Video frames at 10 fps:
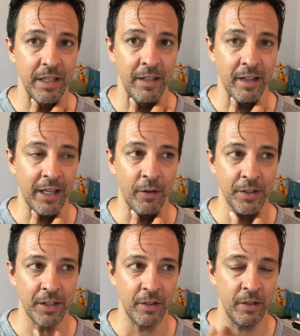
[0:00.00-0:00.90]

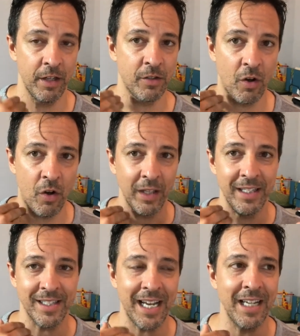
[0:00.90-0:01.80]
larynx. It's all
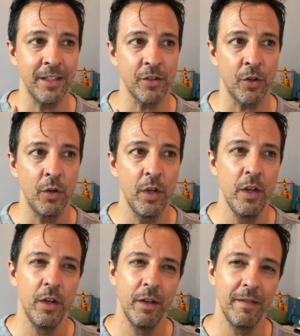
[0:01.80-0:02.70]
inside there. So
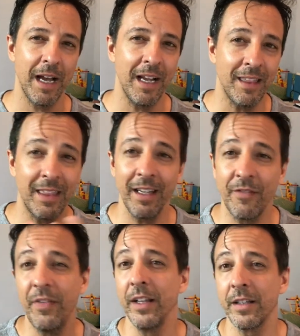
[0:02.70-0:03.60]
I
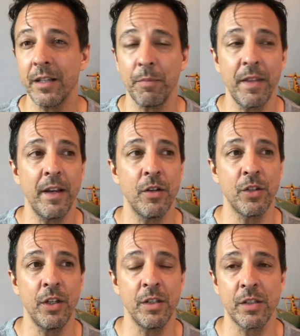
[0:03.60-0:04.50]
think feeling something there
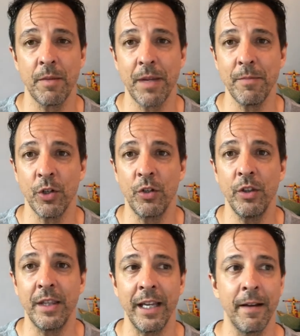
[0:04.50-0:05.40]
is sometimes a
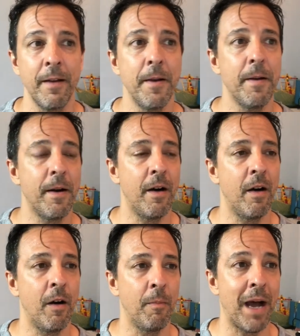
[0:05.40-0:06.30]
good thing.
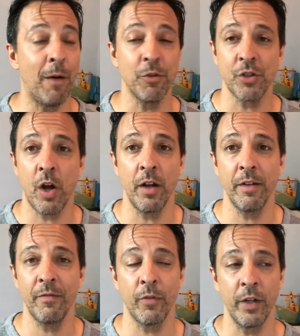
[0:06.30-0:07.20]
I was
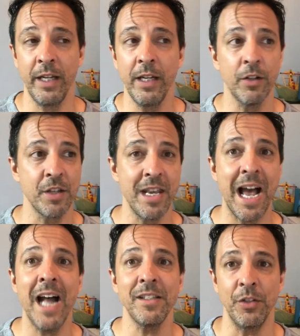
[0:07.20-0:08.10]
taught for years
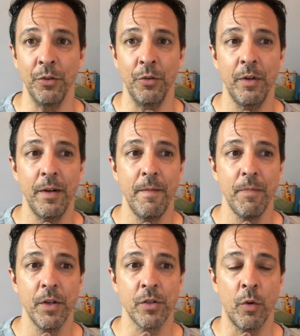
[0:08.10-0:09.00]
not to.
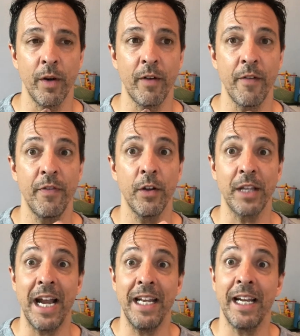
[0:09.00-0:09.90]
So whenever I felt
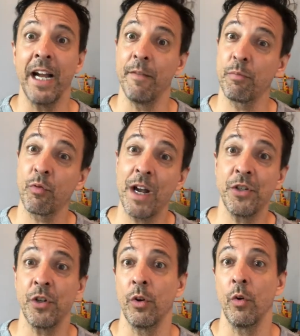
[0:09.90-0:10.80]
any kind of
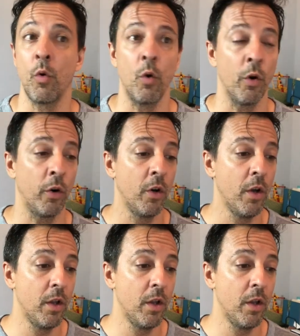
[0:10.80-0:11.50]
pressure or